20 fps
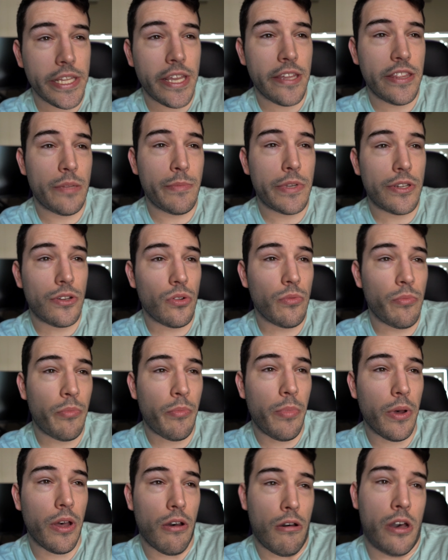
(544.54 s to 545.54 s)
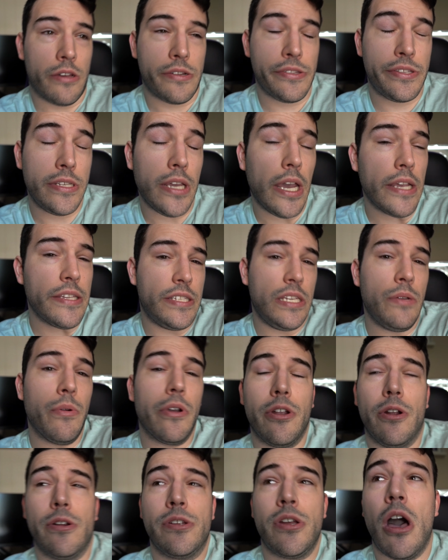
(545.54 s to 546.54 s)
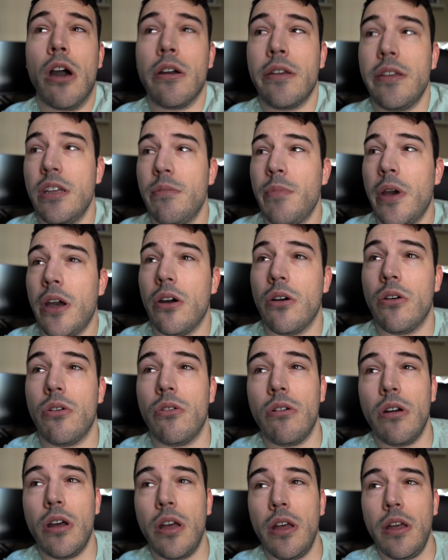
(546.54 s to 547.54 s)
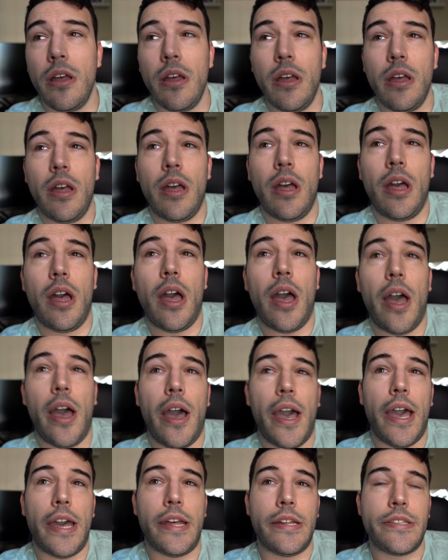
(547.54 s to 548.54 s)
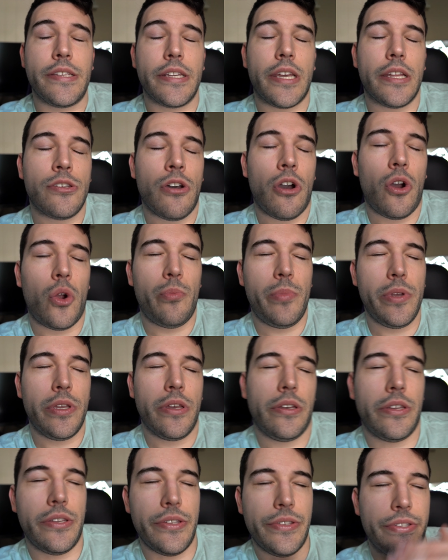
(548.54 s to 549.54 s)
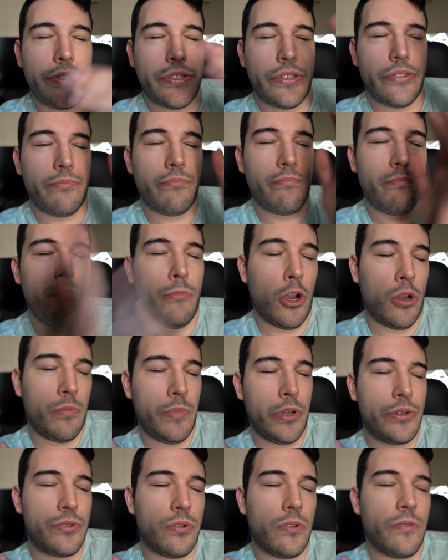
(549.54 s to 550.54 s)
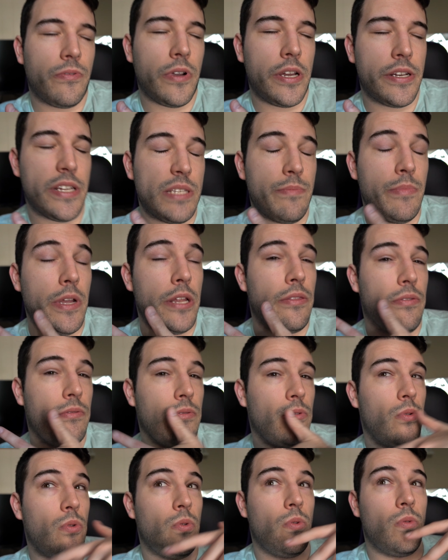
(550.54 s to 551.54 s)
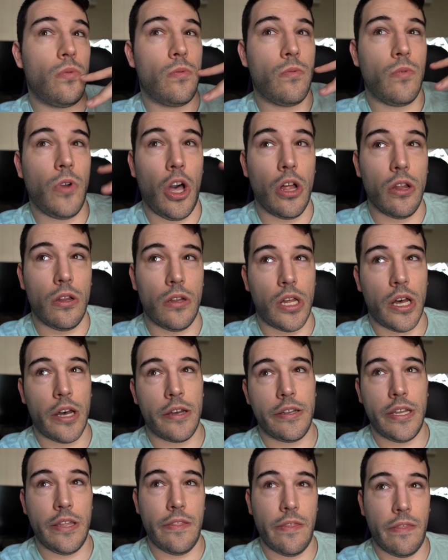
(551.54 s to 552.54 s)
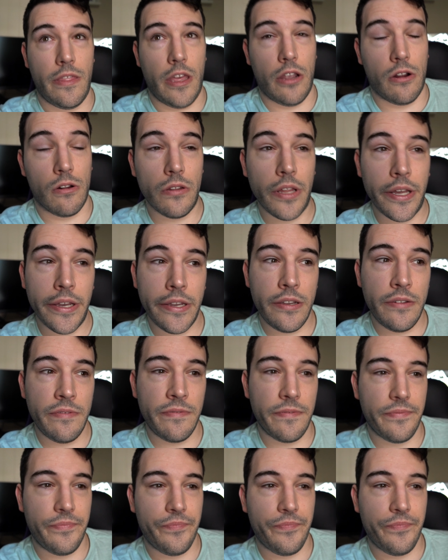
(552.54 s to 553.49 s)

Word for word: to get in the middle, but honestly, I see what you're talking about. And it's like, it's hard because our mutual friend has been through a lot in their life.